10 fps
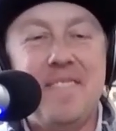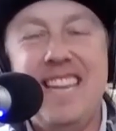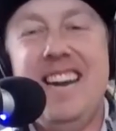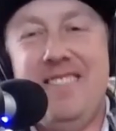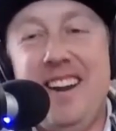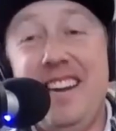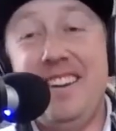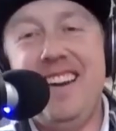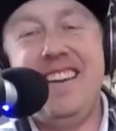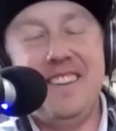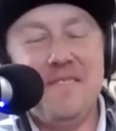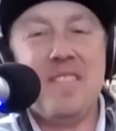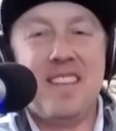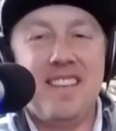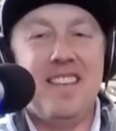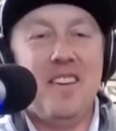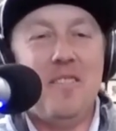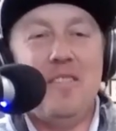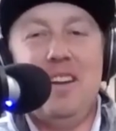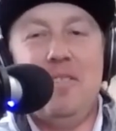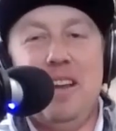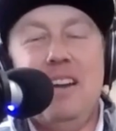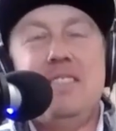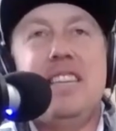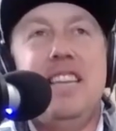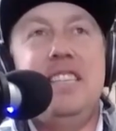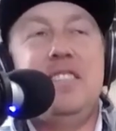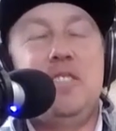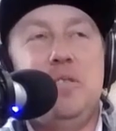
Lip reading: Yeah. Right. Right. And, when I was at Legends,